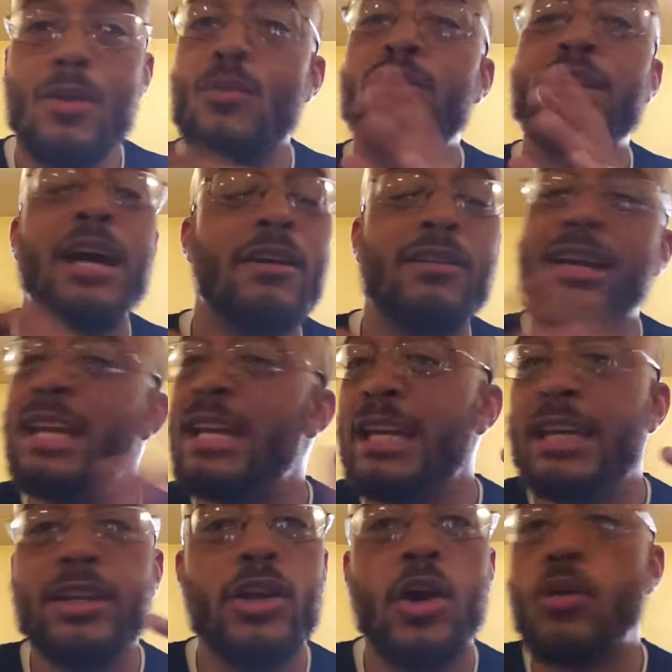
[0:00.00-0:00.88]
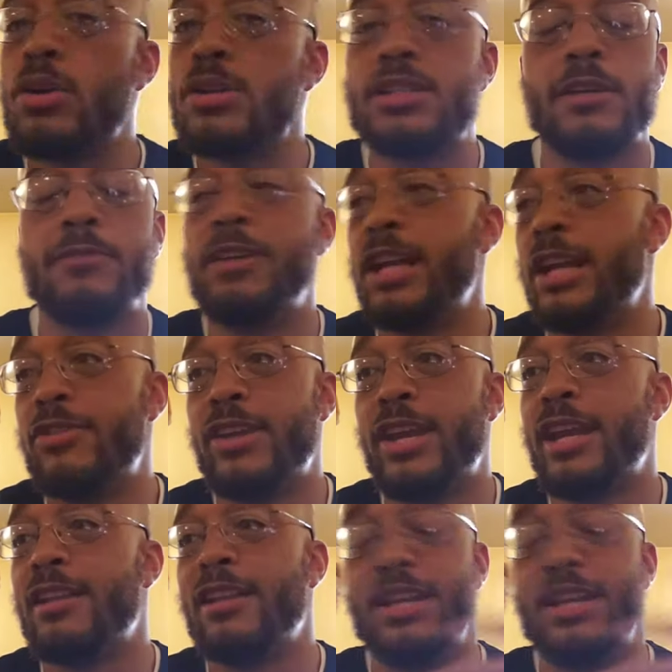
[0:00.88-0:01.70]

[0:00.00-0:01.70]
without any notice of anything,